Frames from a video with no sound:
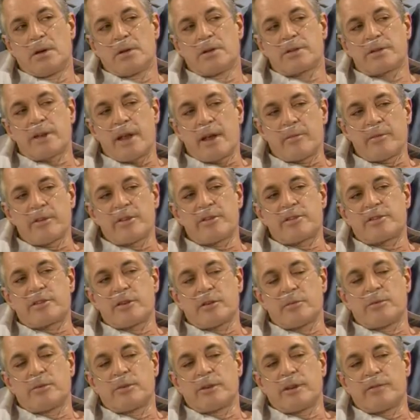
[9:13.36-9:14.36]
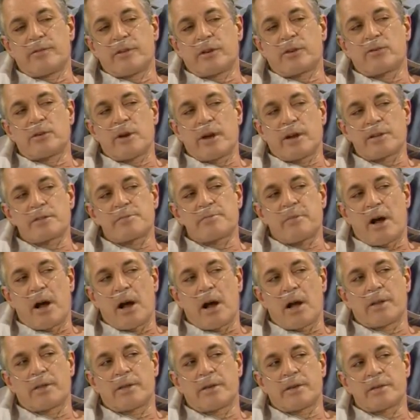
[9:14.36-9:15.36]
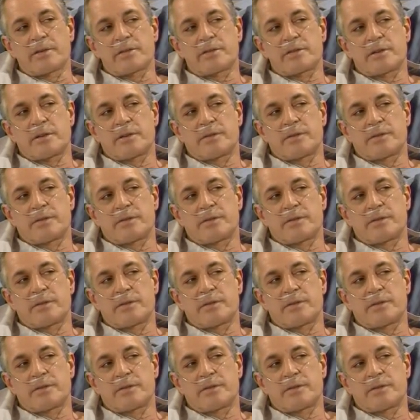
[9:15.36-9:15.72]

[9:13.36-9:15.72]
Does Emily still believe that Craig is behind this?